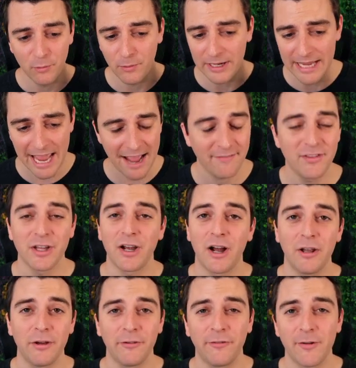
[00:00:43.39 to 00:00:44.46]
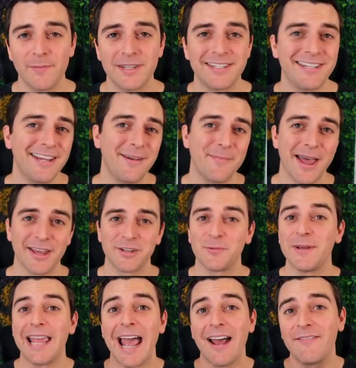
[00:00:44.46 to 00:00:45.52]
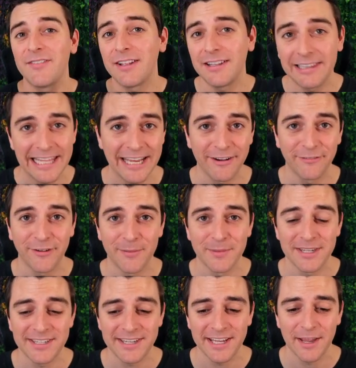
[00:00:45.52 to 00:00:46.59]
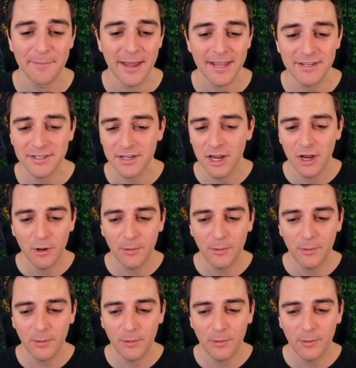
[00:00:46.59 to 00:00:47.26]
We have the color from the CMS. We have the link from the CMS.